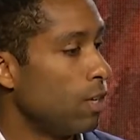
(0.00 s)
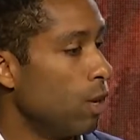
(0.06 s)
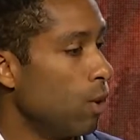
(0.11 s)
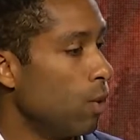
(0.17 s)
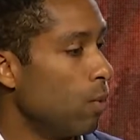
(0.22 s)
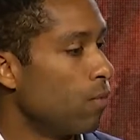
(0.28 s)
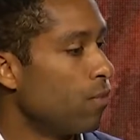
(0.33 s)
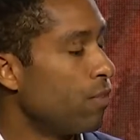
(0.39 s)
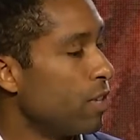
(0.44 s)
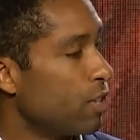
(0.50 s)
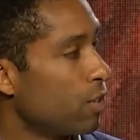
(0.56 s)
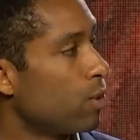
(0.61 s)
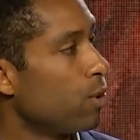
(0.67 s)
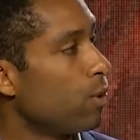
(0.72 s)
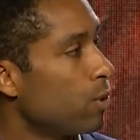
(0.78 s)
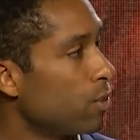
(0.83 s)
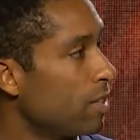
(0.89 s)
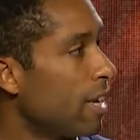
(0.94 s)

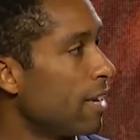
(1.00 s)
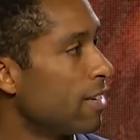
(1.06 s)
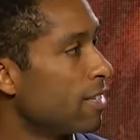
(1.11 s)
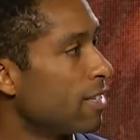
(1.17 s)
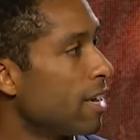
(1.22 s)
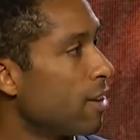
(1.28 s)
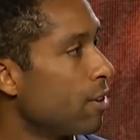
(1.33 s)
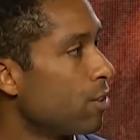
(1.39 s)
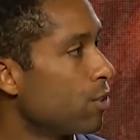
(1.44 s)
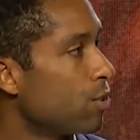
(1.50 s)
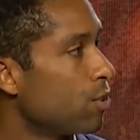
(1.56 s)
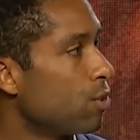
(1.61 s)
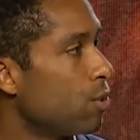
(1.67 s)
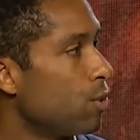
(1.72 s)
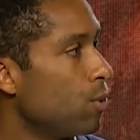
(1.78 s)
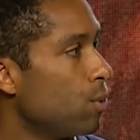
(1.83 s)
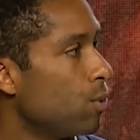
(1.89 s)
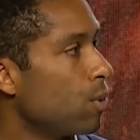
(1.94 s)
physical data centers
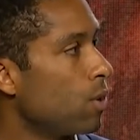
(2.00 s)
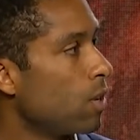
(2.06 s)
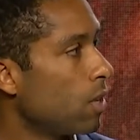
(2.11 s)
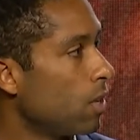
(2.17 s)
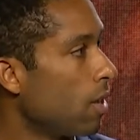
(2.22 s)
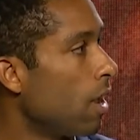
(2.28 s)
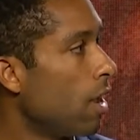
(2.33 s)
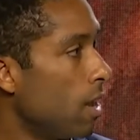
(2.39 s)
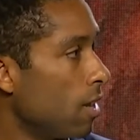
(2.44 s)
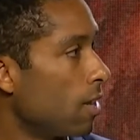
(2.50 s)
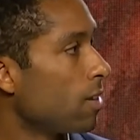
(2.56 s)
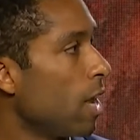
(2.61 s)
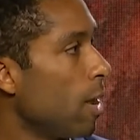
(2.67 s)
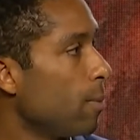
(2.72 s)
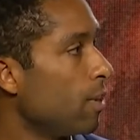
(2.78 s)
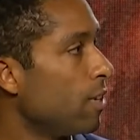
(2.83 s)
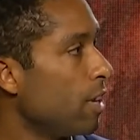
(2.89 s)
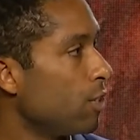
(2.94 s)
to
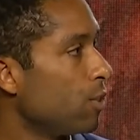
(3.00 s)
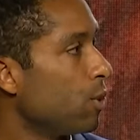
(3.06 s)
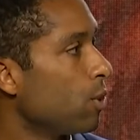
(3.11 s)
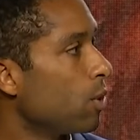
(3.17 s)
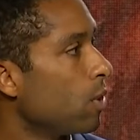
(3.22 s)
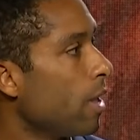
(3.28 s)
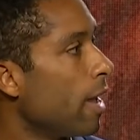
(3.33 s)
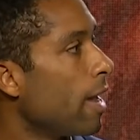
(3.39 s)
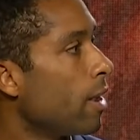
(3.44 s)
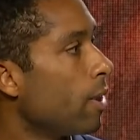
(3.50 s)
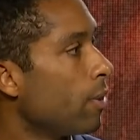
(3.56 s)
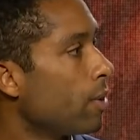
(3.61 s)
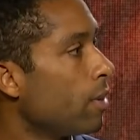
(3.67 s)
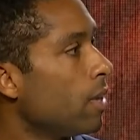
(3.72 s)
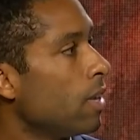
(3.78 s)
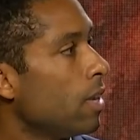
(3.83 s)
computational cloud